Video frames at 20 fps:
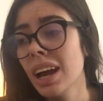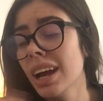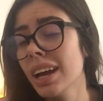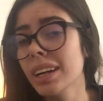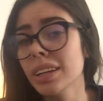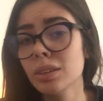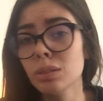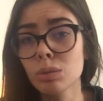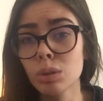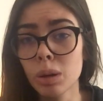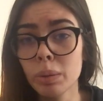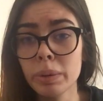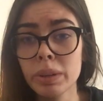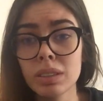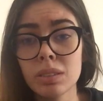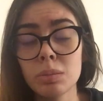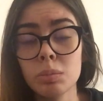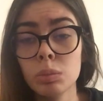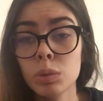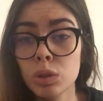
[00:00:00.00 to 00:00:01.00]
any
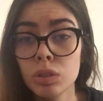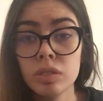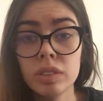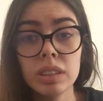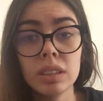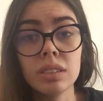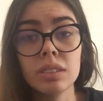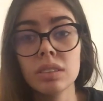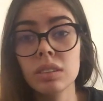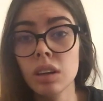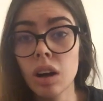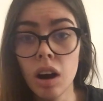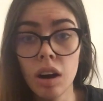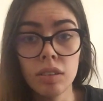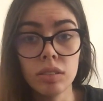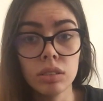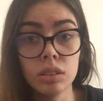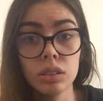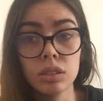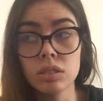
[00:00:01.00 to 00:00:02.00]
romance movies,
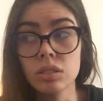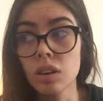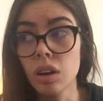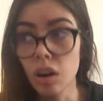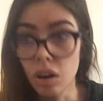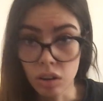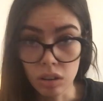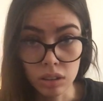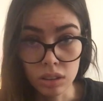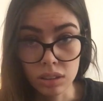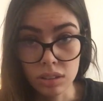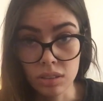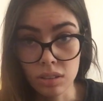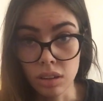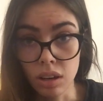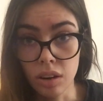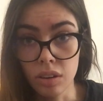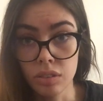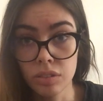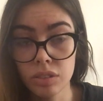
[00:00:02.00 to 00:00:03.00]
novels, all this
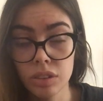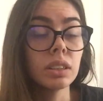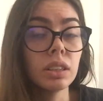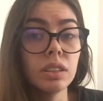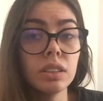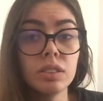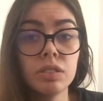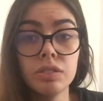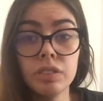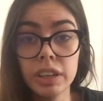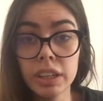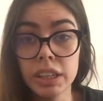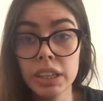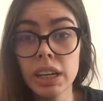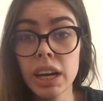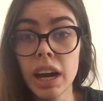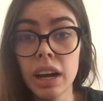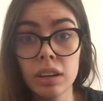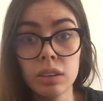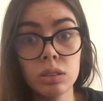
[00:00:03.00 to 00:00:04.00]
stuff is very
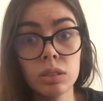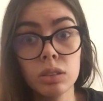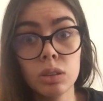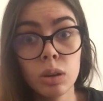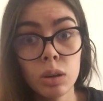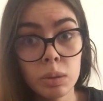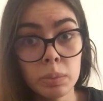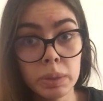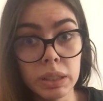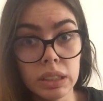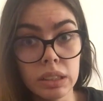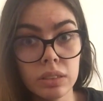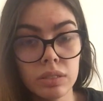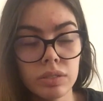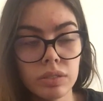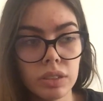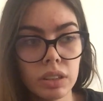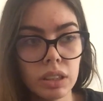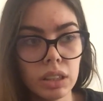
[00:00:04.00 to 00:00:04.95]
heteronormative,